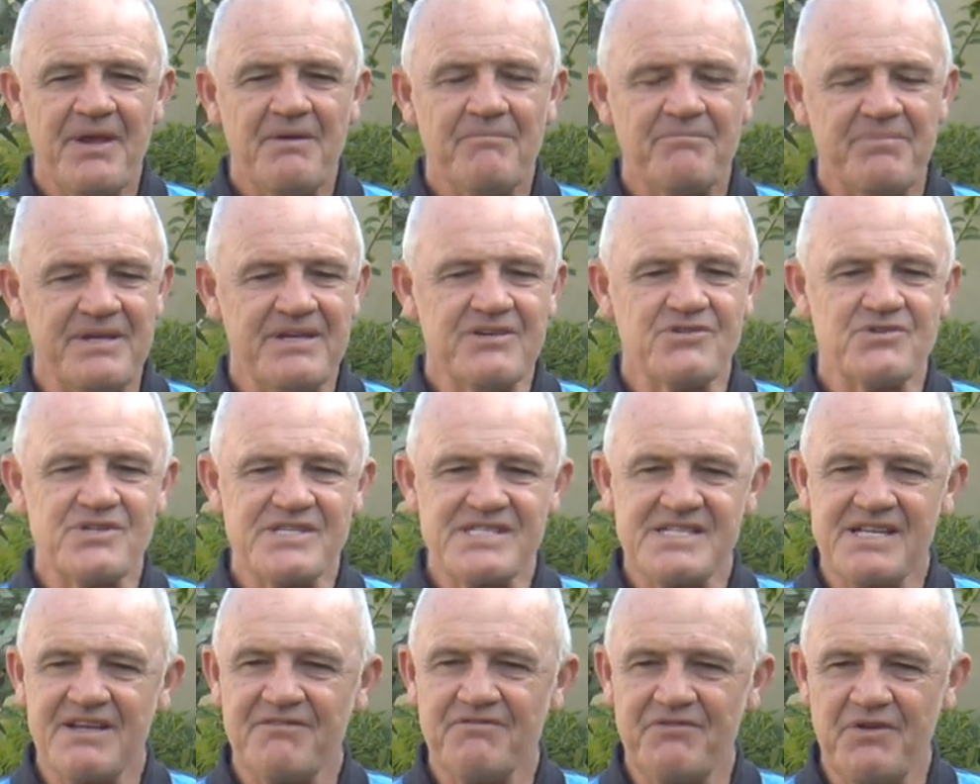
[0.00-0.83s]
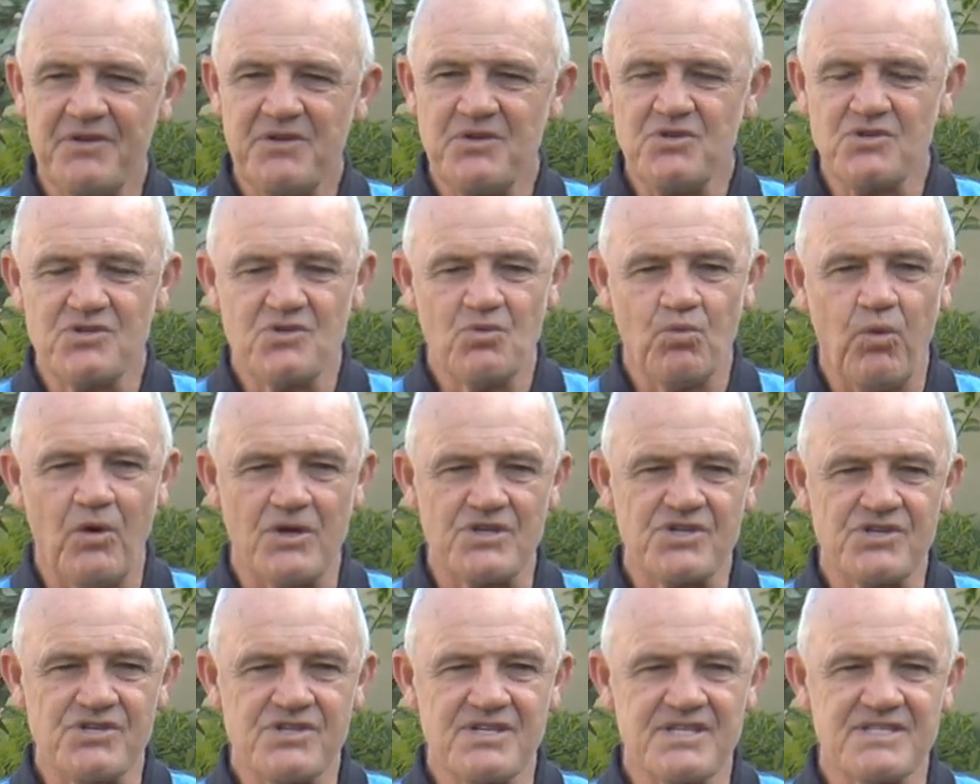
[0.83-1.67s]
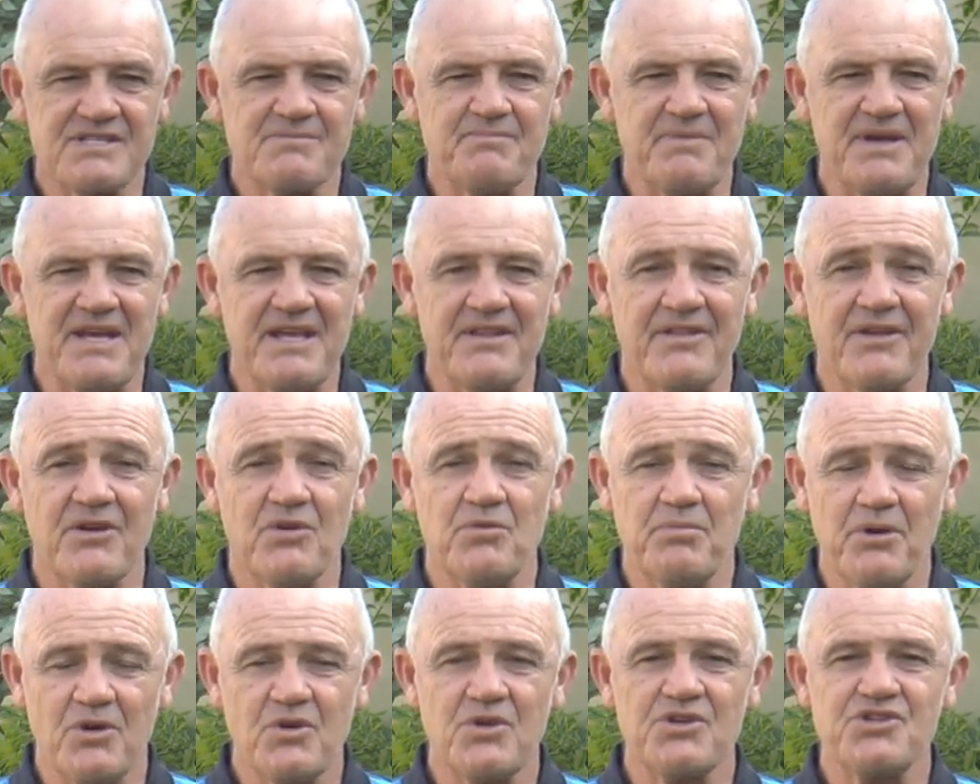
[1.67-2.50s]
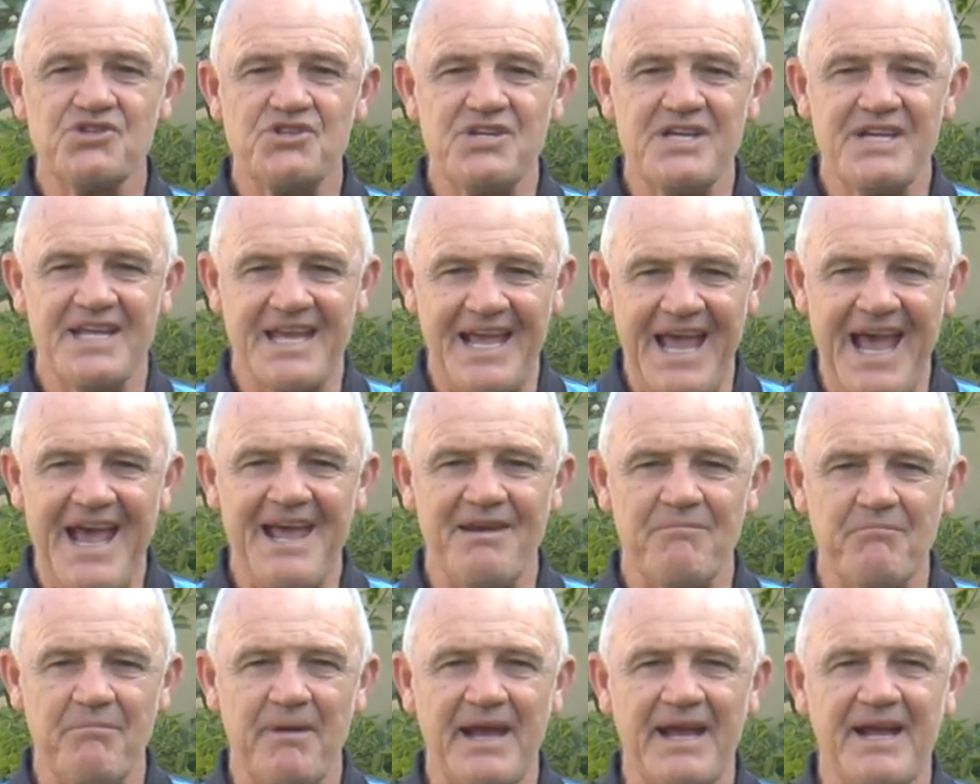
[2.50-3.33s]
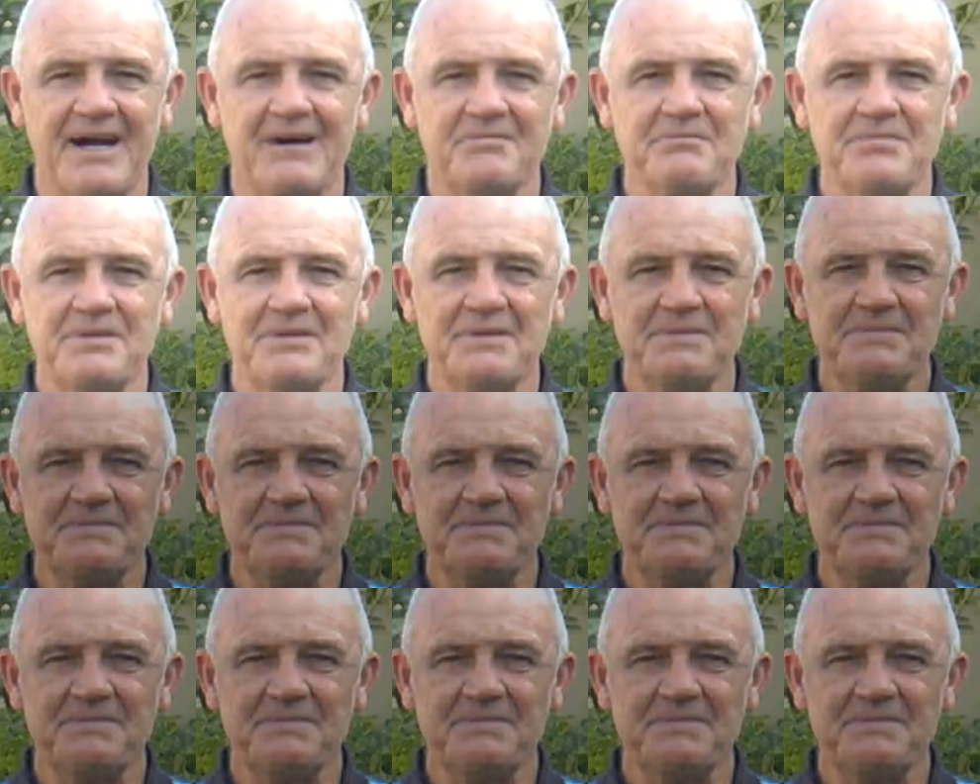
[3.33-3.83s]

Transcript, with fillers: Be interesting for you to watch this mare though, because she can back up.